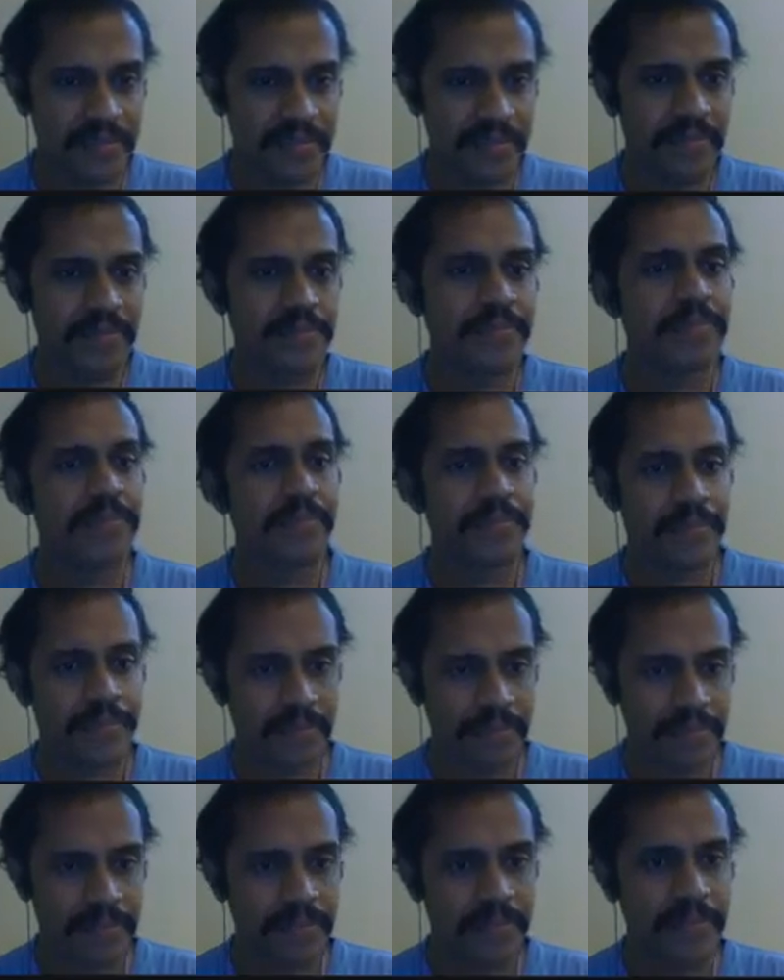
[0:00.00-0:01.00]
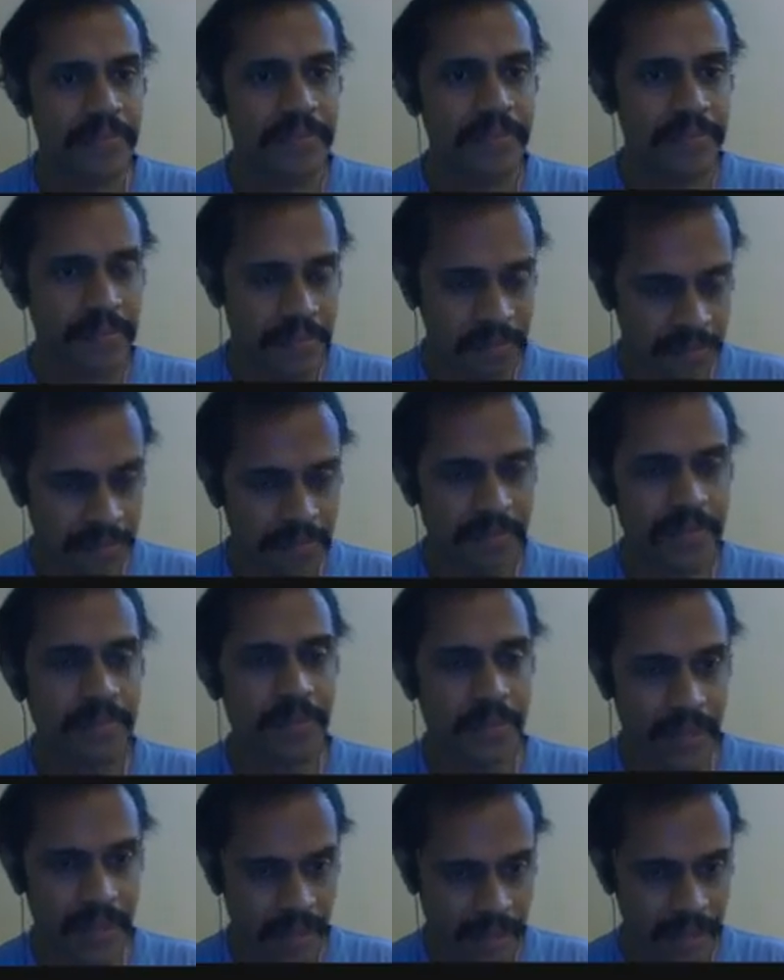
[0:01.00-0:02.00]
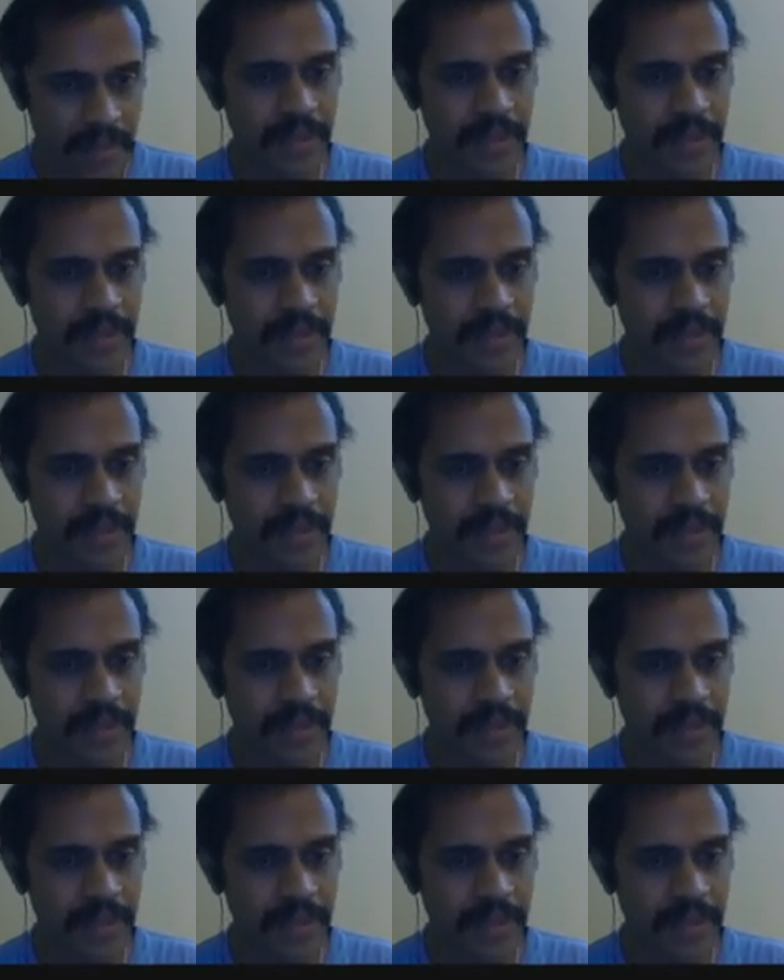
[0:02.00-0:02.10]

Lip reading: That is, the bent of style goes low.